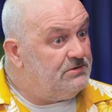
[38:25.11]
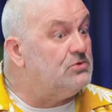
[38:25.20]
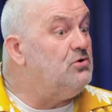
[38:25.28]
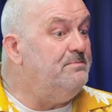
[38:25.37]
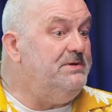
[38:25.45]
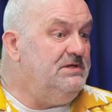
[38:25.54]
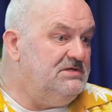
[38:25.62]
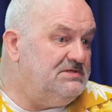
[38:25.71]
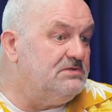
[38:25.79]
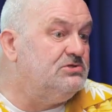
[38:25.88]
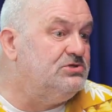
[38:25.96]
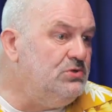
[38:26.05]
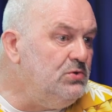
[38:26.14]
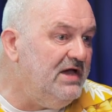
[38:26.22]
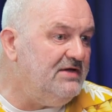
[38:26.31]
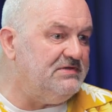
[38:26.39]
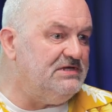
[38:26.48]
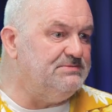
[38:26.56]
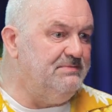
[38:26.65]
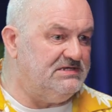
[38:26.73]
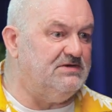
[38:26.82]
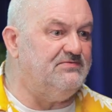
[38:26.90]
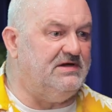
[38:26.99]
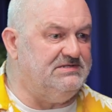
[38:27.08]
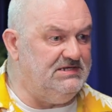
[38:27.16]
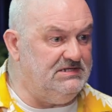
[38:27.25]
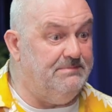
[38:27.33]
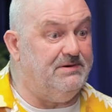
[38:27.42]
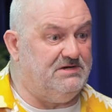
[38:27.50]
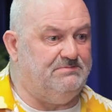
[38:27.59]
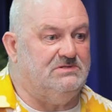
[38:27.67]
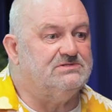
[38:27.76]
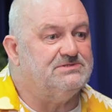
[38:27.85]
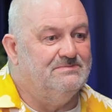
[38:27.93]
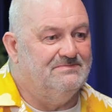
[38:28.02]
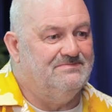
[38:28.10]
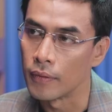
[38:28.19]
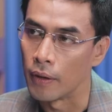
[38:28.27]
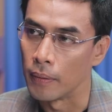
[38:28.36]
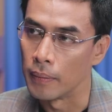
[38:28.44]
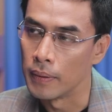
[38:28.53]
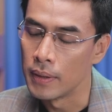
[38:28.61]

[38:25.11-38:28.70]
the companies that do have these massive IT departments. Yeah.